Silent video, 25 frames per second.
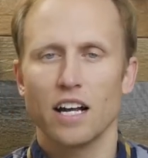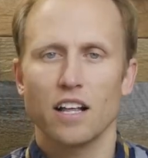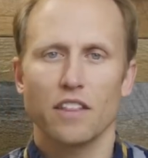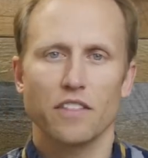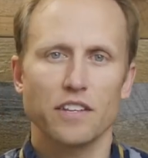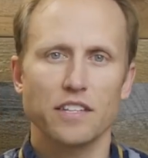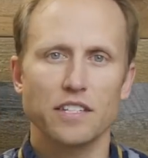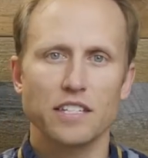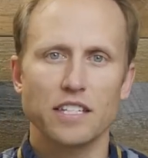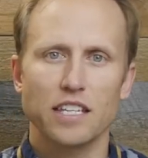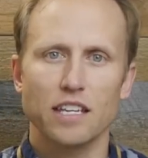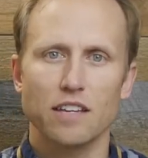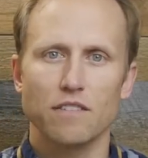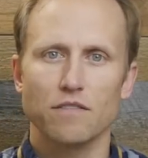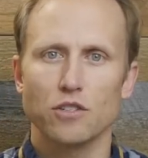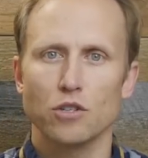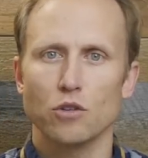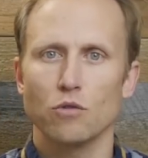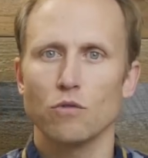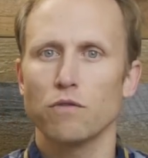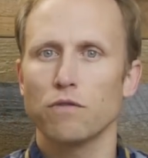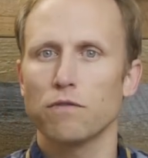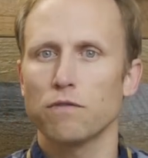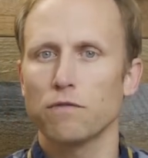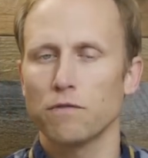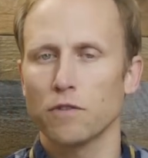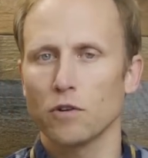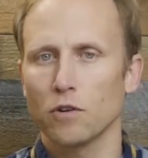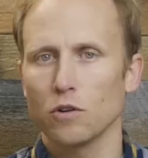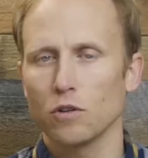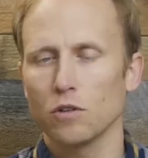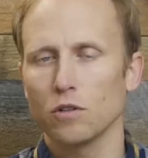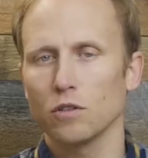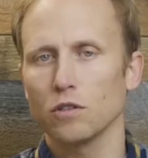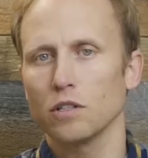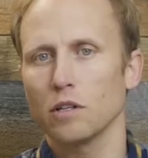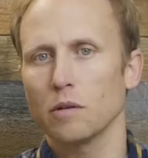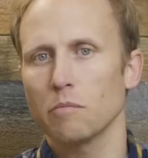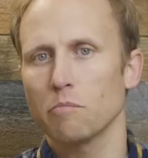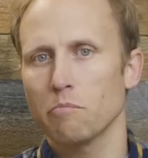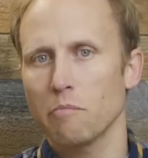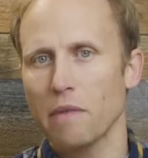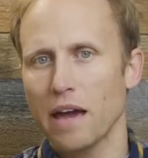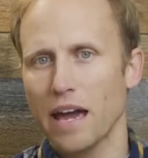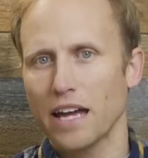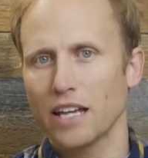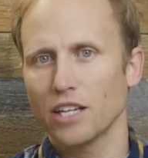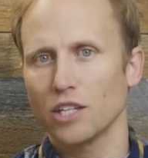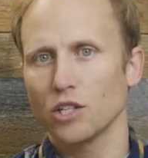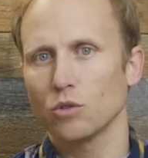This gives you full
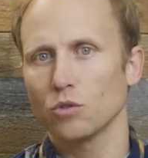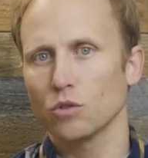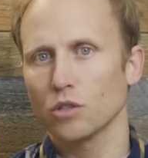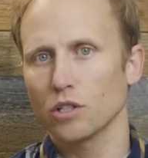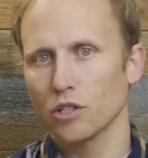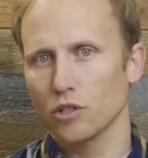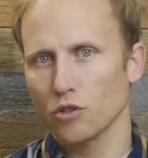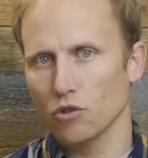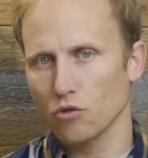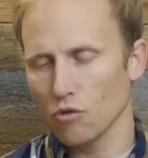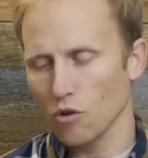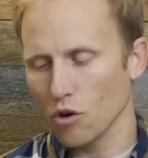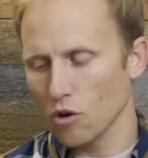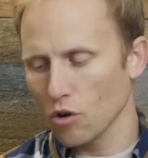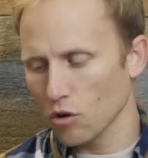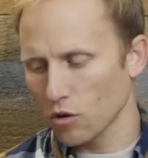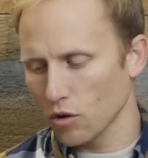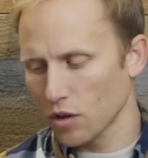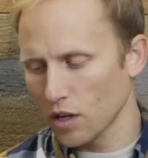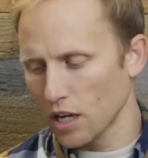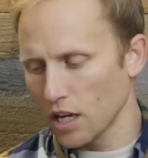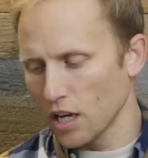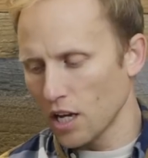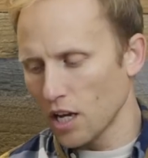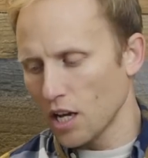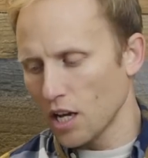manual control.